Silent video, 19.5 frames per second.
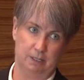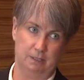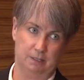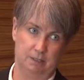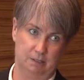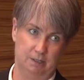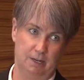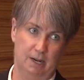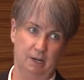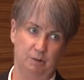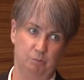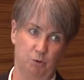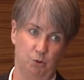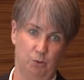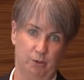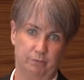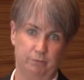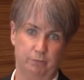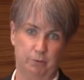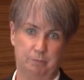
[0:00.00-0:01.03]
the starting
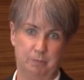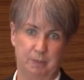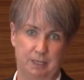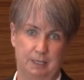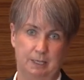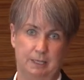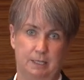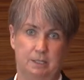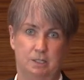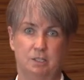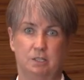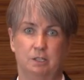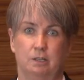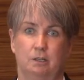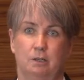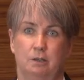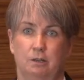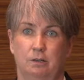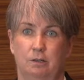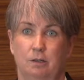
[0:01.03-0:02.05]
point for me to
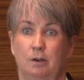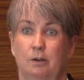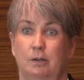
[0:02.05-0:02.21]
go,